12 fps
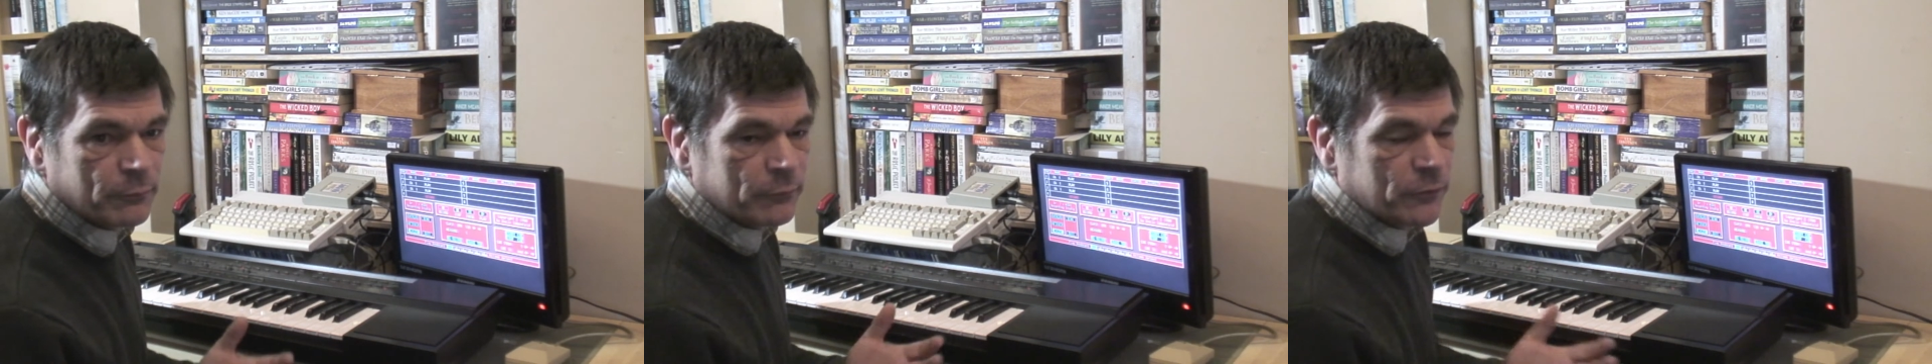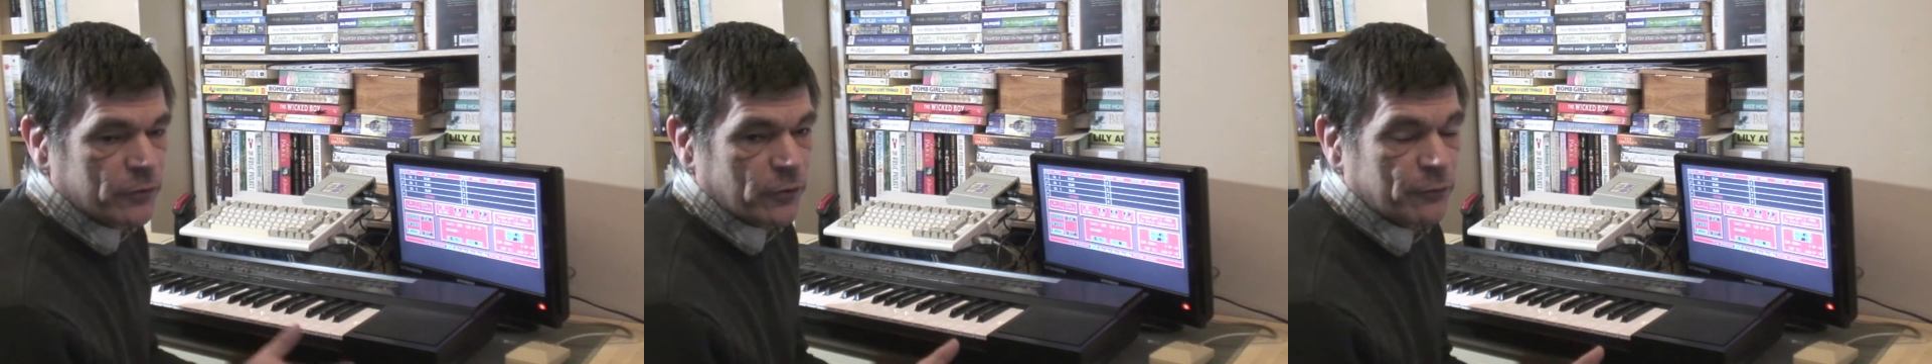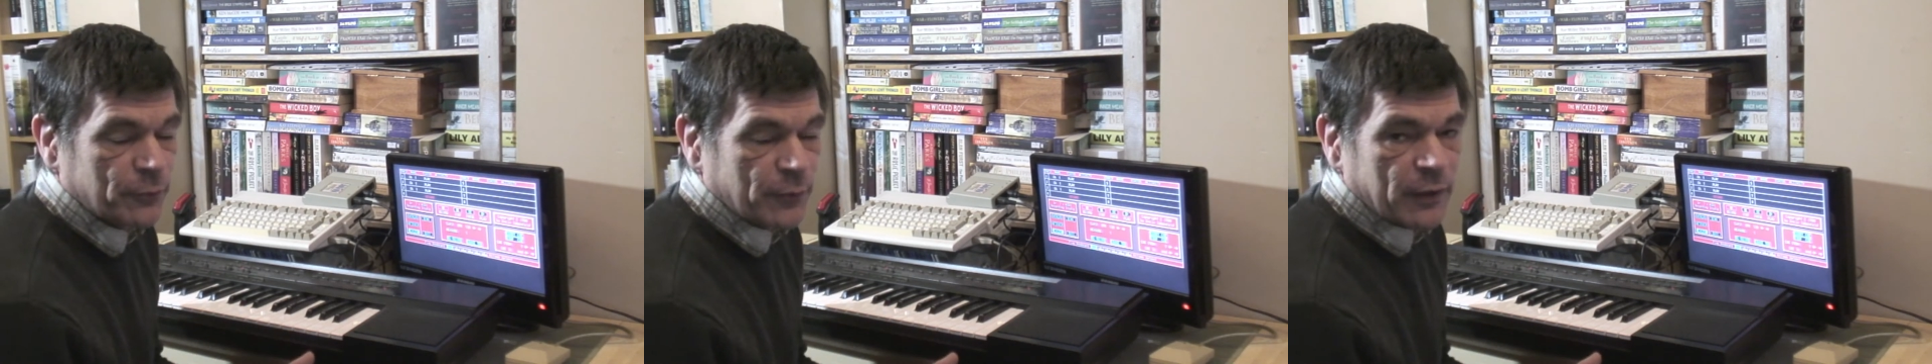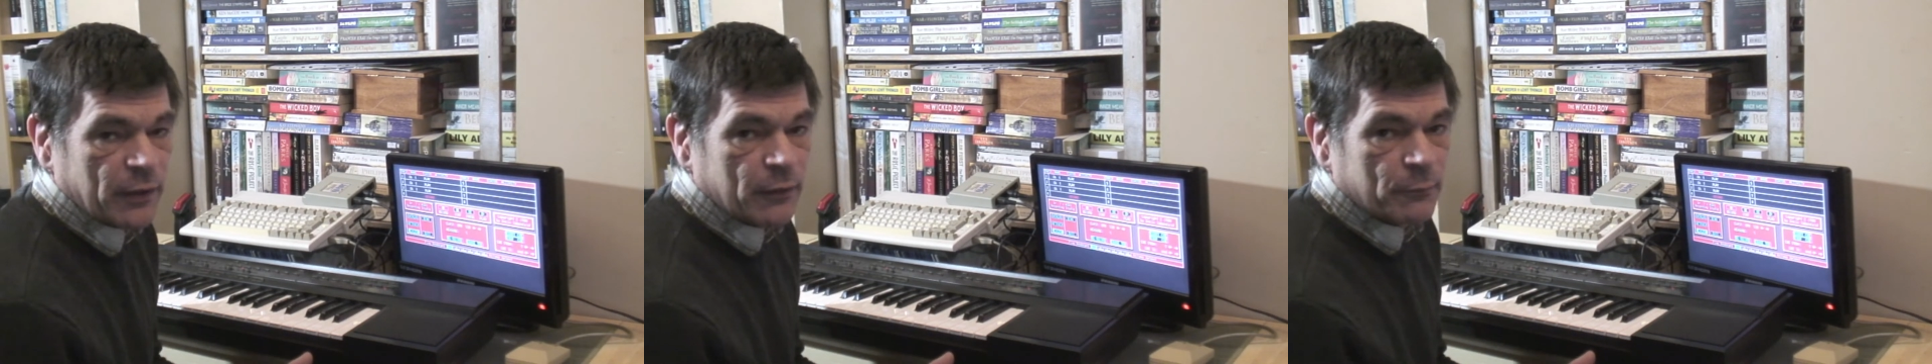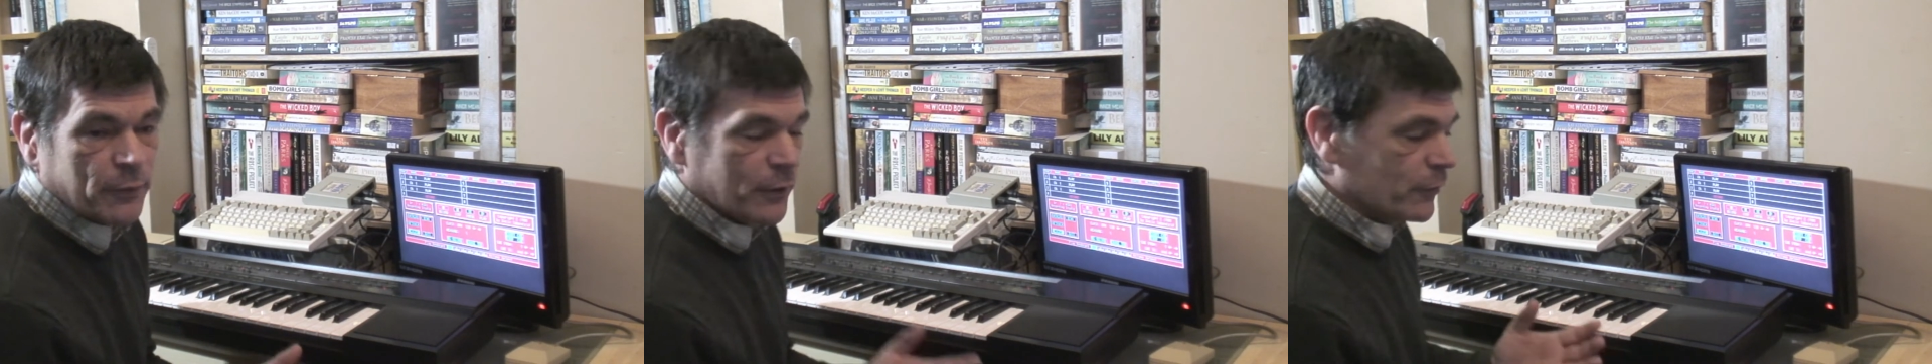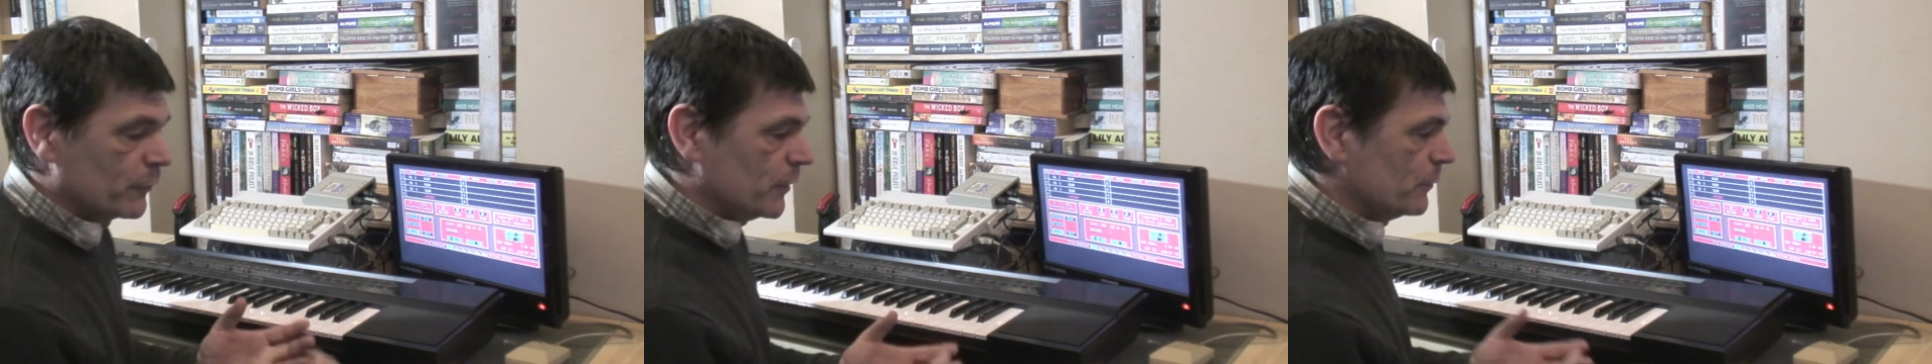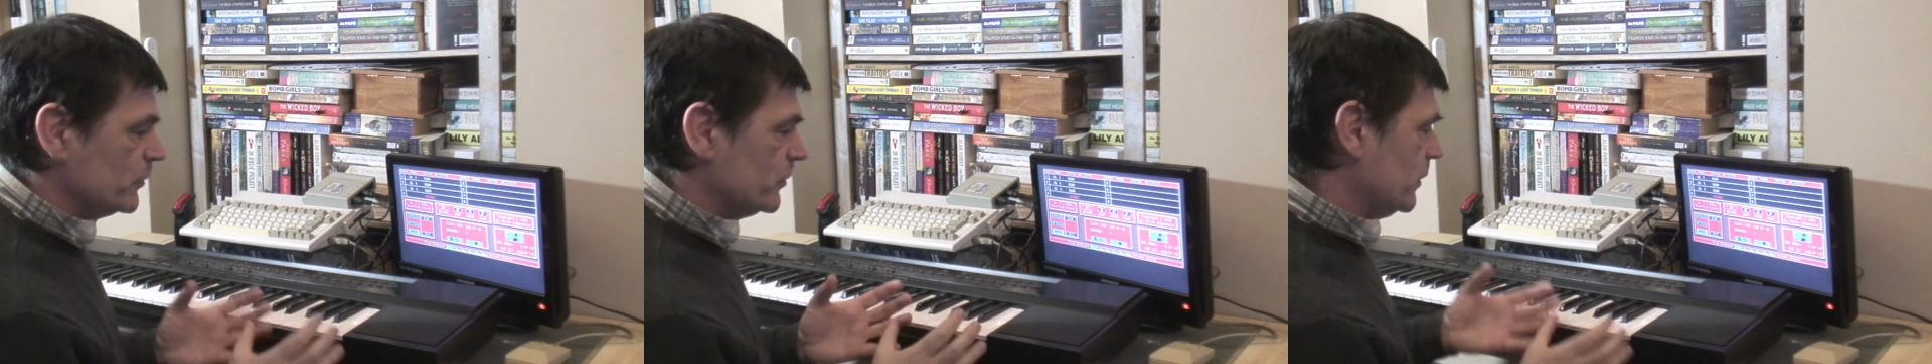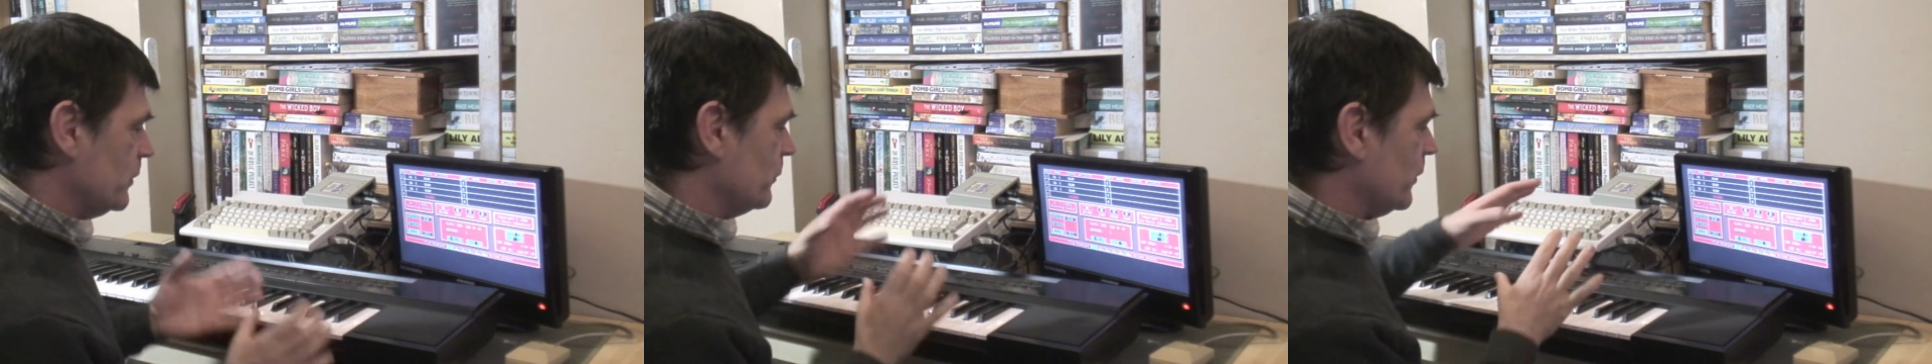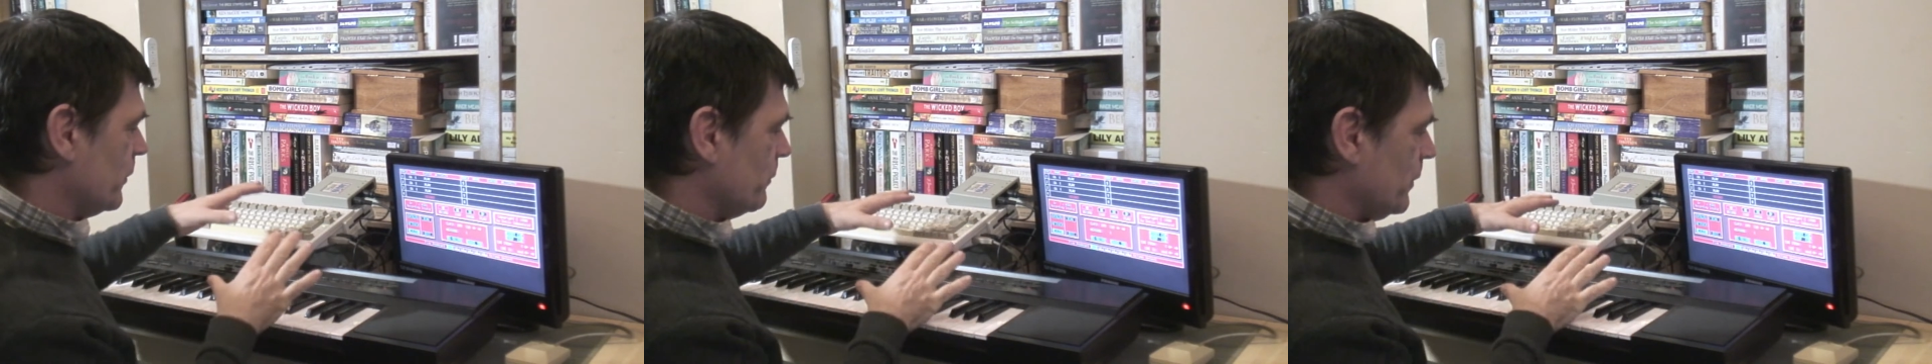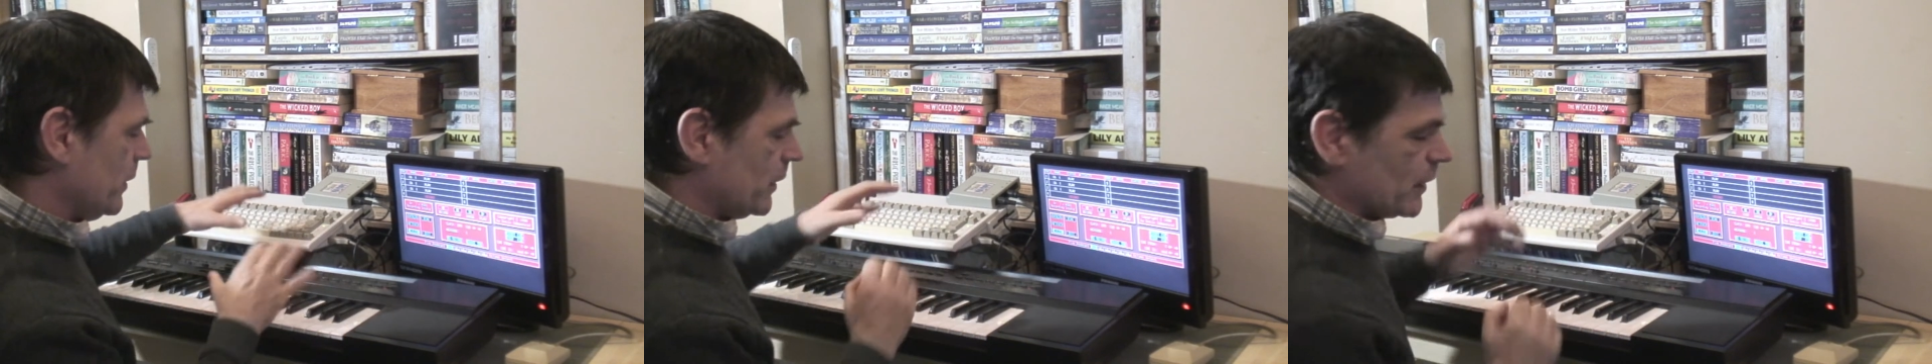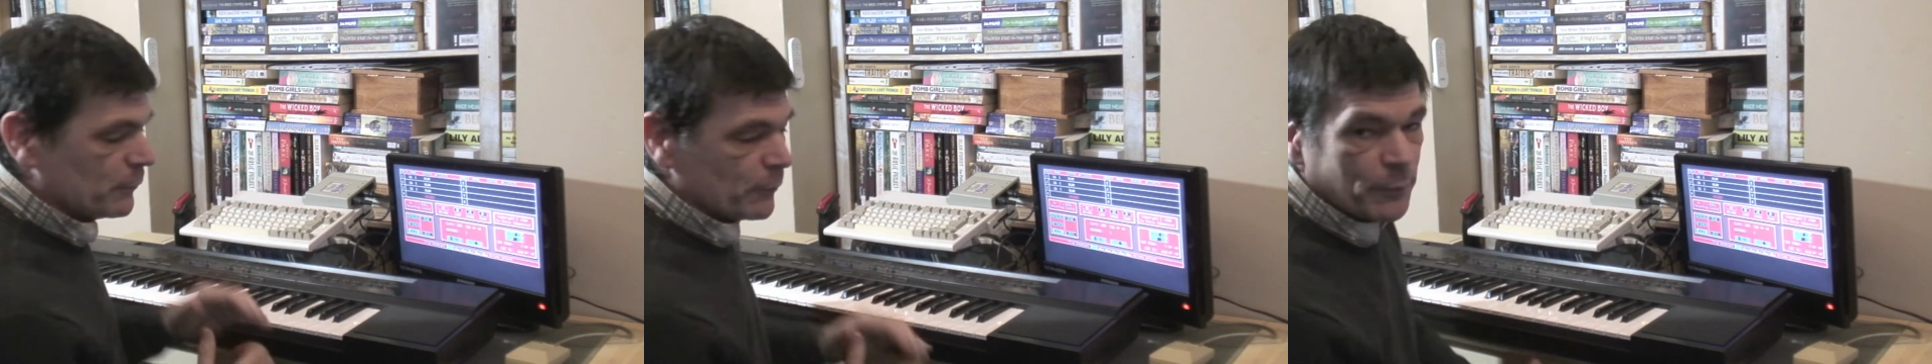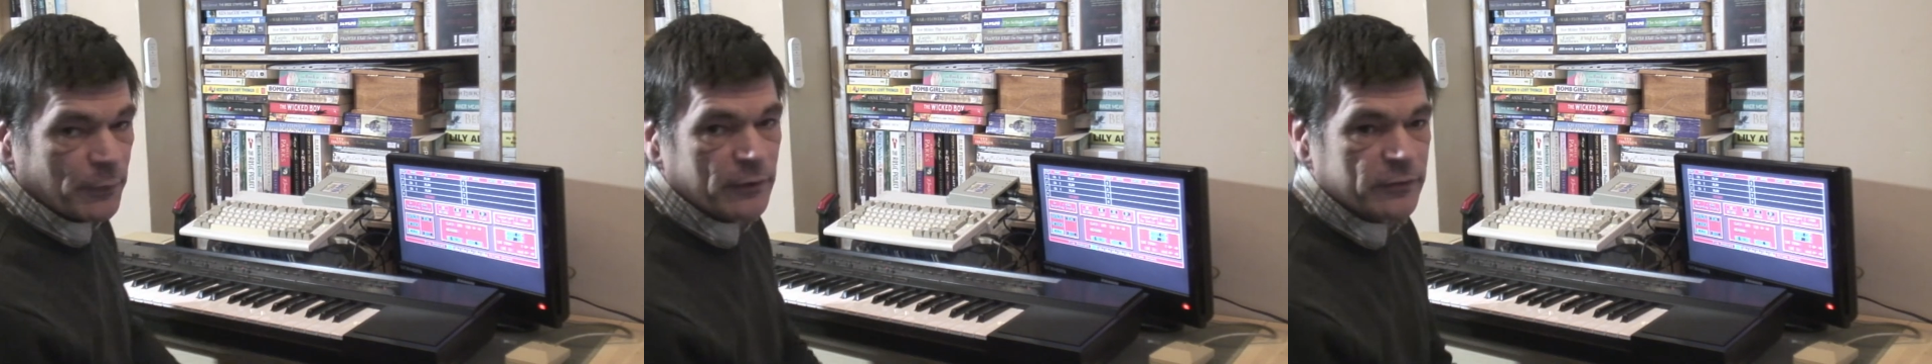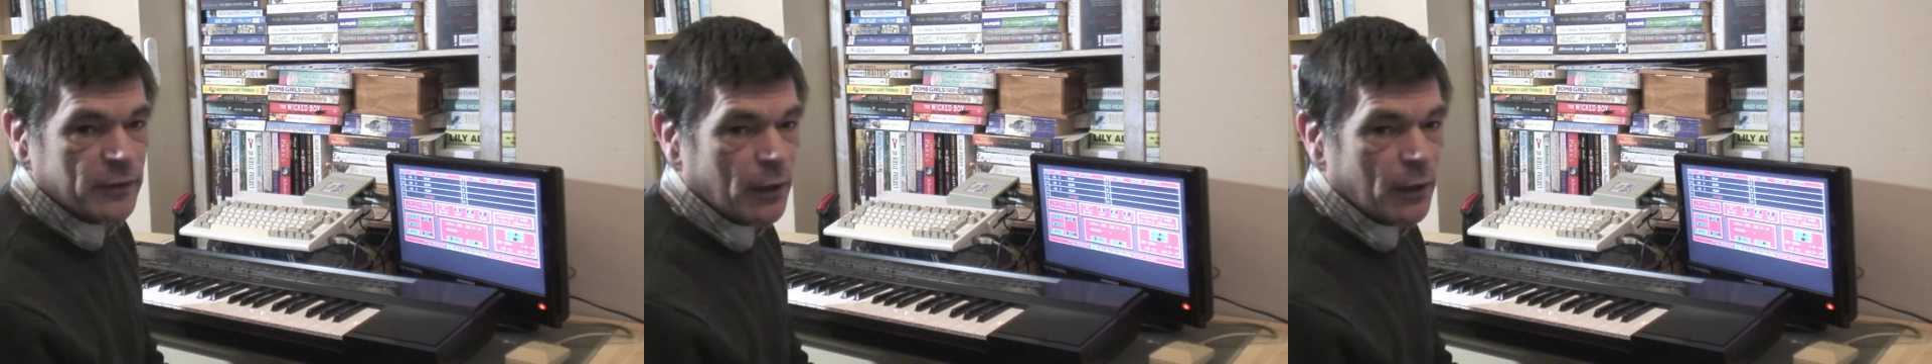software and my only machine with Midi capability,